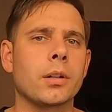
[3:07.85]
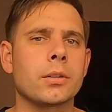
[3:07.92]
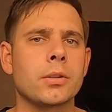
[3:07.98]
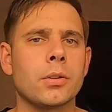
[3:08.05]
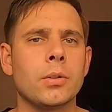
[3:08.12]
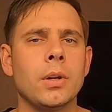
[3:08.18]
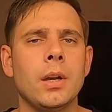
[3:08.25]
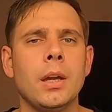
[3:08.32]

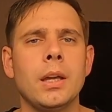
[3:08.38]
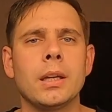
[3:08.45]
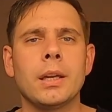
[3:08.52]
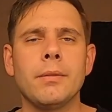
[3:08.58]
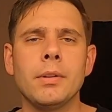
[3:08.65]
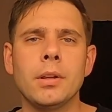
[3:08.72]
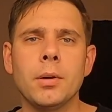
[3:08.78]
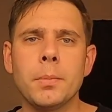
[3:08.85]
So
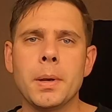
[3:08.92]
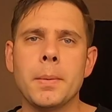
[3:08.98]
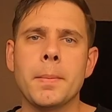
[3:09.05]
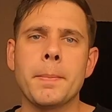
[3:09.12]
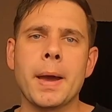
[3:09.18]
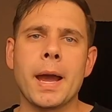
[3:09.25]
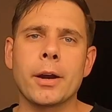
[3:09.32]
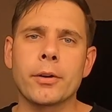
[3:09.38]
give you a little bit of
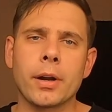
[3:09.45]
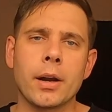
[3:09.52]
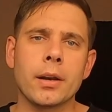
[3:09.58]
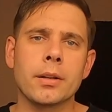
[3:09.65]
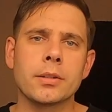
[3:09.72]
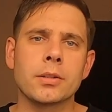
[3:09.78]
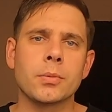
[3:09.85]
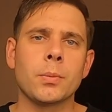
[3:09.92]
background
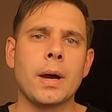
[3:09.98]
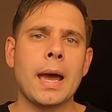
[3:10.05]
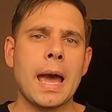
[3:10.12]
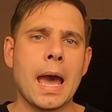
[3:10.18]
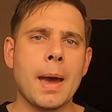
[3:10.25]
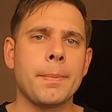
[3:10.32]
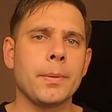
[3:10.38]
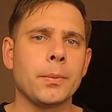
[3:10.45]
as to what
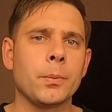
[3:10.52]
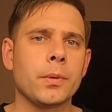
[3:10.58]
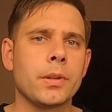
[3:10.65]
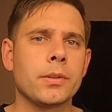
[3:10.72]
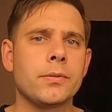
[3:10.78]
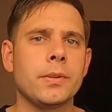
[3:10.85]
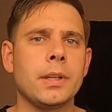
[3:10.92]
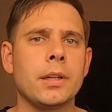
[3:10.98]
happened with
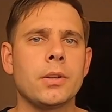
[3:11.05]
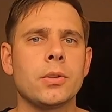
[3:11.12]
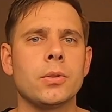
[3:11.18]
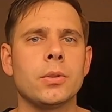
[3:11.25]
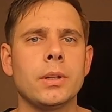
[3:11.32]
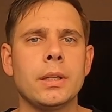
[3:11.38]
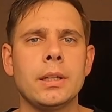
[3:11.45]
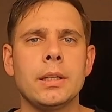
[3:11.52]
this
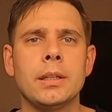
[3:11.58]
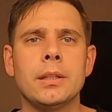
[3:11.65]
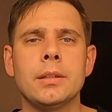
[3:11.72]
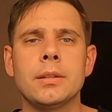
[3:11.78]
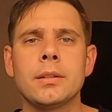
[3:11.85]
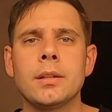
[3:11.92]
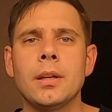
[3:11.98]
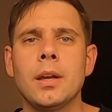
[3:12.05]
vehicle
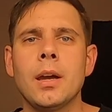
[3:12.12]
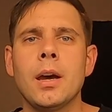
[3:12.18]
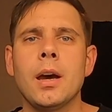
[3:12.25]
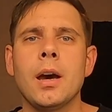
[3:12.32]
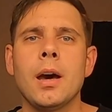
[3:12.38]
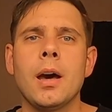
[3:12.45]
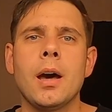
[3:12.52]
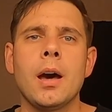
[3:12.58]
is
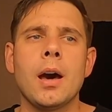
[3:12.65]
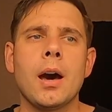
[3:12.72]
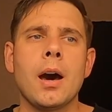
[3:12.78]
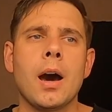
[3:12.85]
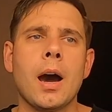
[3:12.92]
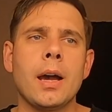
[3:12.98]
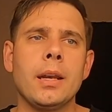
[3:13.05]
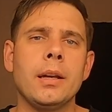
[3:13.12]

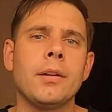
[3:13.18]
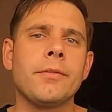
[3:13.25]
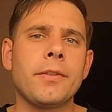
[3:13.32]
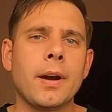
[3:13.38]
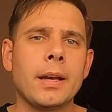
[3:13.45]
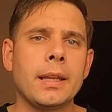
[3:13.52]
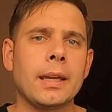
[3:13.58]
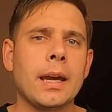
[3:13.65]
I ended up
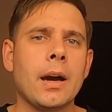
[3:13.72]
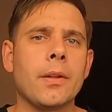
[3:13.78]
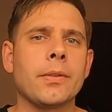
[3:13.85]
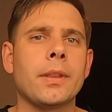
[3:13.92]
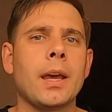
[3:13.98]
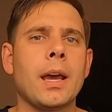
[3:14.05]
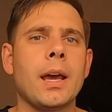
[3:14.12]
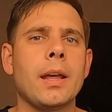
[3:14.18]
finding out
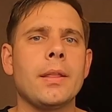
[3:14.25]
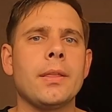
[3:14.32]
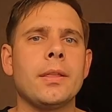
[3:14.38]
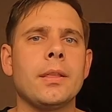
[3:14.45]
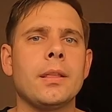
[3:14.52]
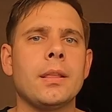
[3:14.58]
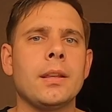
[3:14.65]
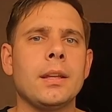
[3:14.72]
that
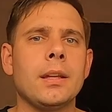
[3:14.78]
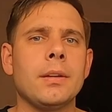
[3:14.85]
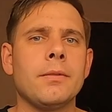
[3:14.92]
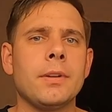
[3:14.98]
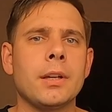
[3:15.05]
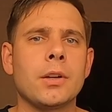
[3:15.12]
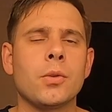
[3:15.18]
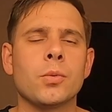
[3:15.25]
the
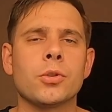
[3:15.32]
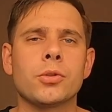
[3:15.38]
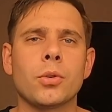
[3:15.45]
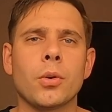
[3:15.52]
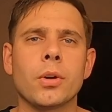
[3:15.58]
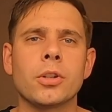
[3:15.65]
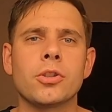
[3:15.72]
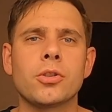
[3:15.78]
vehicle was
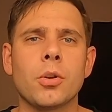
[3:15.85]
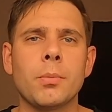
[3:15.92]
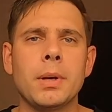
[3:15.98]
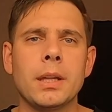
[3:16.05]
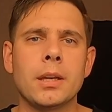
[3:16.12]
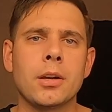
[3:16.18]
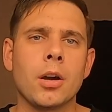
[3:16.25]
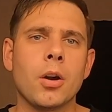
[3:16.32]
throwing so
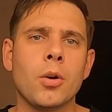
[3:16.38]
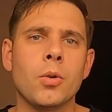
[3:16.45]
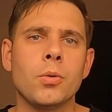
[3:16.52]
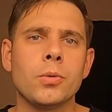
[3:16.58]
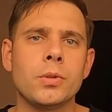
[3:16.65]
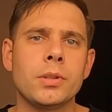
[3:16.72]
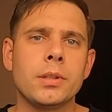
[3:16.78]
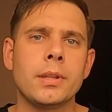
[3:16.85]
many
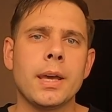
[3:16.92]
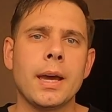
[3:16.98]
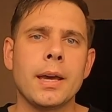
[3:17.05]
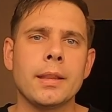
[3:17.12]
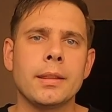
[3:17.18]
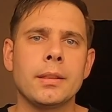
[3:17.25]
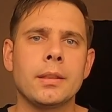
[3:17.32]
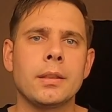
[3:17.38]
codes
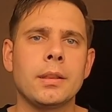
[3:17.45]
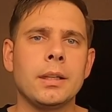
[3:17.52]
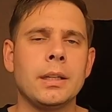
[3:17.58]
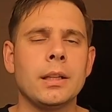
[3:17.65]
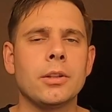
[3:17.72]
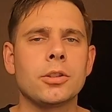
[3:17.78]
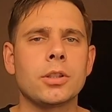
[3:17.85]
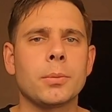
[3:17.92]
that the
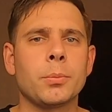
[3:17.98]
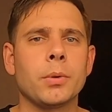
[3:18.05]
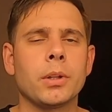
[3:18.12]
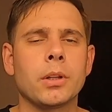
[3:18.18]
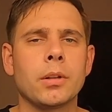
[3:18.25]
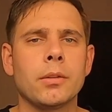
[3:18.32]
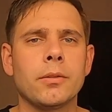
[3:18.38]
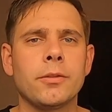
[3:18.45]
dealership really
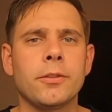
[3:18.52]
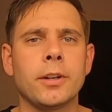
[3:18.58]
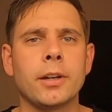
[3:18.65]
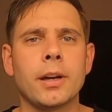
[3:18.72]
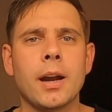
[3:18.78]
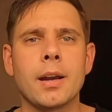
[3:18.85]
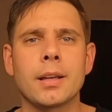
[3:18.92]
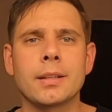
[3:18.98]
couldn't figure
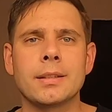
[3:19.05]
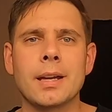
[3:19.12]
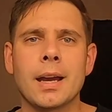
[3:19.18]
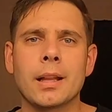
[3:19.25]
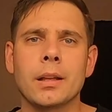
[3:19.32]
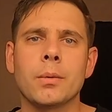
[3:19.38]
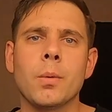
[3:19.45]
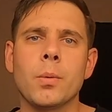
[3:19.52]
out
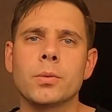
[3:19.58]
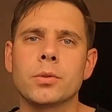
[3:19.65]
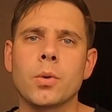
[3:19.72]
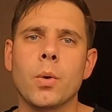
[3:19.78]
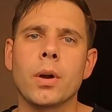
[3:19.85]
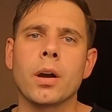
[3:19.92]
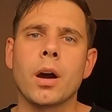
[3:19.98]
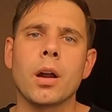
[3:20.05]
exactly what was
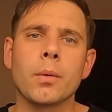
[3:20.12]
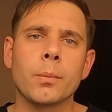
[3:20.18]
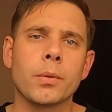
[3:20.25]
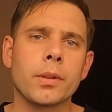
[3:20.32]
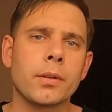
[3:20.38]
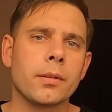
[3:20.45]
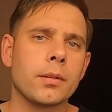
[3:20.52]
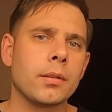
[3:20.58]
going on with
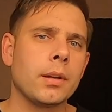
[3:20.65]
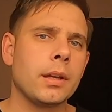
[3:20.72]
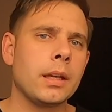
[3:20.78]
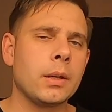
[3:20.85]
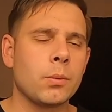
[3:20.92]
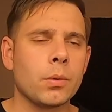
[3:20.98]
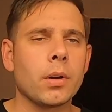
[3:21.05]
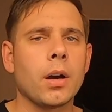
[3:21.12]
the
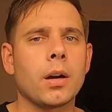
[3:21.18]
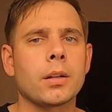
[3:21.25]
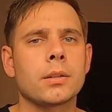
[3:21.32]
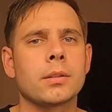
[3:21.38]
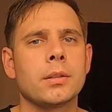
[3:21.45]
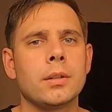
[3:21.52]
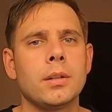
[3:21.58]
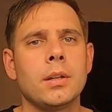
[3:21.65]

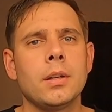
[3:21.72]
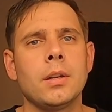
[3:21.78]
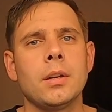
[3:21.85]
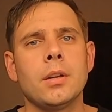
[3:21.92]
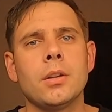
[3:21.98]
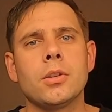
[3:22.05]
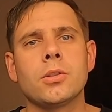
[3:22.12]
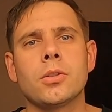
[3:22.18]
Equinox.
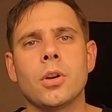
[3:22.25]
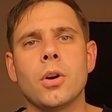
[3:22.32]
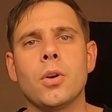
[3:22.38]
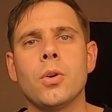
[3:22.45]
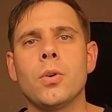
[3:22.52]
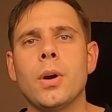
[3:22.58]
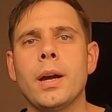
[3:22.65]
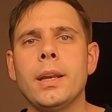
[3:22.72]

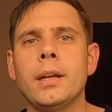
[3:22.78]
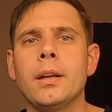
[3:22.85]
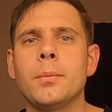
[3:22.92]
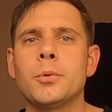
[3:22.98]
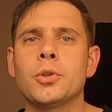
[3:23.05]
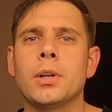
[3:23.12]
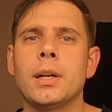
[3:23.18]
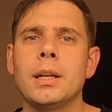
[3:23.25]
So I ended up
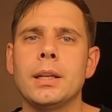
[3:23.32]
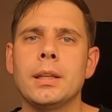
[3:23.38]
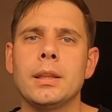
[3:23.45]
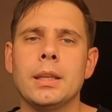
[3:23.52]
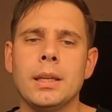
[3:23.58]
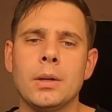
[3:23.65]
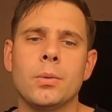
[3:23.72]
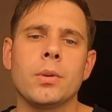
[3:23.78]
trading
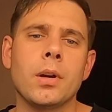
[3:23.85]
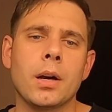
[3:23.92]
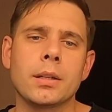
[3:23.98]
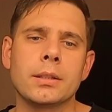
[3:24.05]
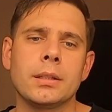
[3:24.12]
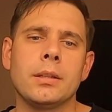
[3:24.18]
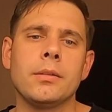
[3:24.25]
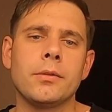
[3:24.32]
the
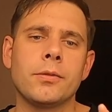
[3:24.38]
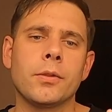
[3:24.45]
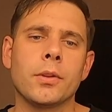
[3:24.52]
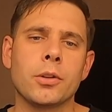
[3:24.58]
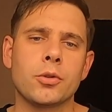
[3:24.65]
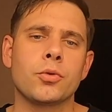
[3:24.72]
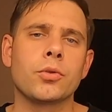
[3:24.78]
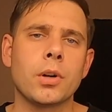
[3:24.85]
Equinox in for
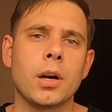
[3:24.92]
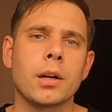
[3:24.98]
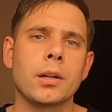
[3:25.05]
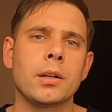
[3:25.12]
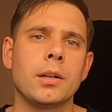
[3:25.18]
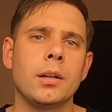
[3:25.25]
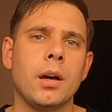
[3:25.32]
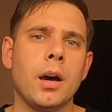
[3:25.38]
the truck.
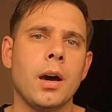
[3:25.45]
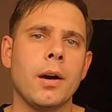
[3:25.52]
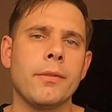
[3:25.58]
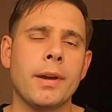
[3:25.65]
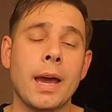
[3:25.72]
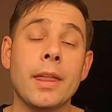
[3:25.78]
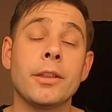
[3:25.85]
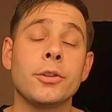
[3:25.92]
I've
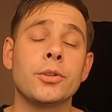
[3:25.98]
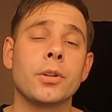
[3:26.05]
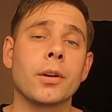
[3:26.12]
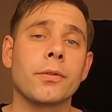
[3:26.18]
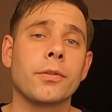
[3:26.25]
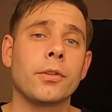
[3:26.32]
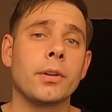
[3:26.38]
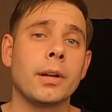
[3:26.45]
had the
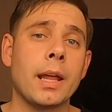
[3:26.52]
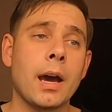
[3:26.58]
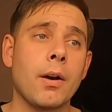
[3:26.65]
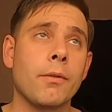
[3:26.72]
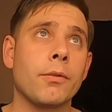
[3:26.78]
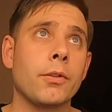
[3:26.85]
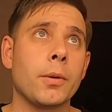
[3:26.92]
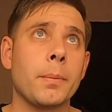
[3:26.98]
truck for
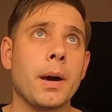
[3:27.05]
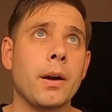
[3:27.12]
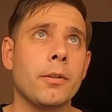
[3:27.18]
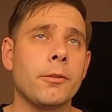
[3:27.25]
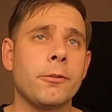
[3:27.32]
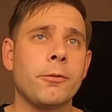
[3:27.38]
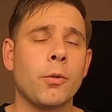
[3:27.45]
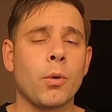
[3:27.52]
about
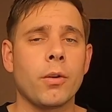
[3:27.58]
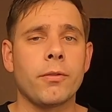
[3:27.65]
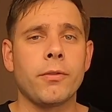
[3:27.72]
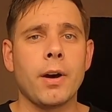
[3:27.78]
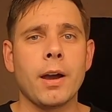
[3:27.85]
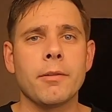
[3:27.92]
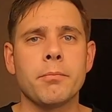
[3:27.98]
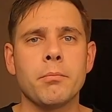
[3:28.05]
4 or
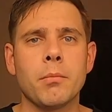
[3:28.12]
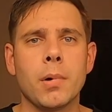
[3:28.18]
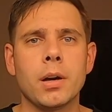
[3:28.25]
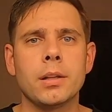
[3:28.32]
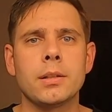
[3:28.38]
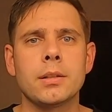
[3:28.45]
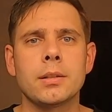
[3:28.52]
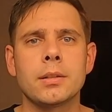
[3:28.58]
5
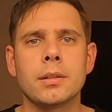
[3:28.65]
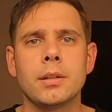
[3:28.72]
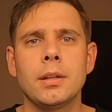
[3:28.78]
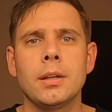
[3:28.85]
months.